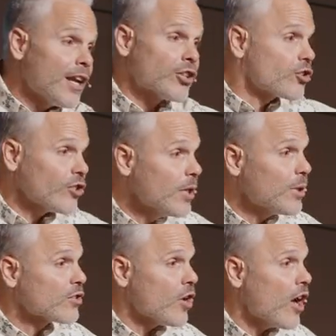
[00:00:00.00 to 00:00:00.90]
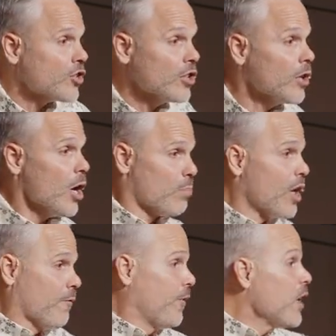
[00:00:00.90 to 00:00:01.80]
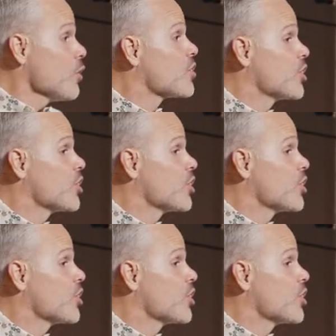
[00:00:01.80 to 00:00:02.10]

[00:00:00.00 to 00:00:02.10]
that extreme exhaustion, but it feels